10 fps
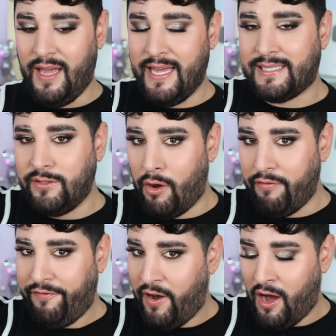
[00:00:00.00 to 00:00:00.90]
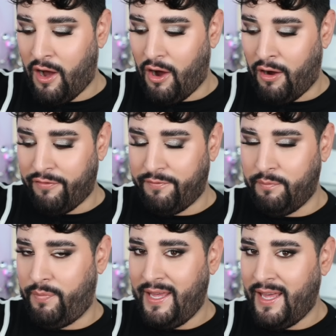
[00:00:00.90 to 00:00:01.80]
it's not far off
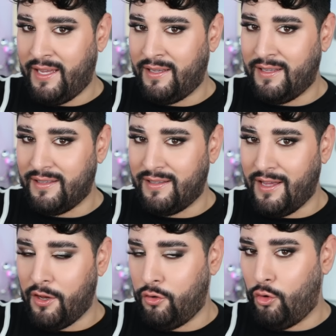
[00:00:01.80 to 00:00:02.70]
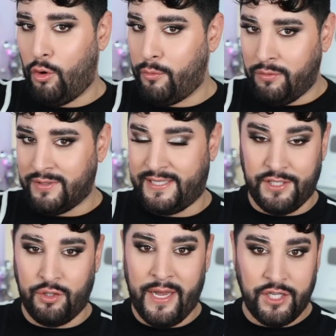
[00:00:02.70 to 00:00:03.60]
being a normal
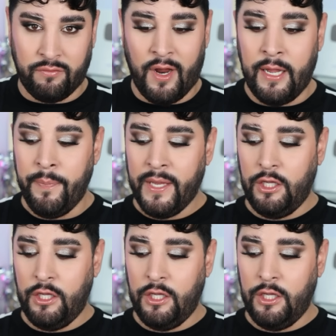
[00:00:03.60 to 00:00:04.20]
situation, right?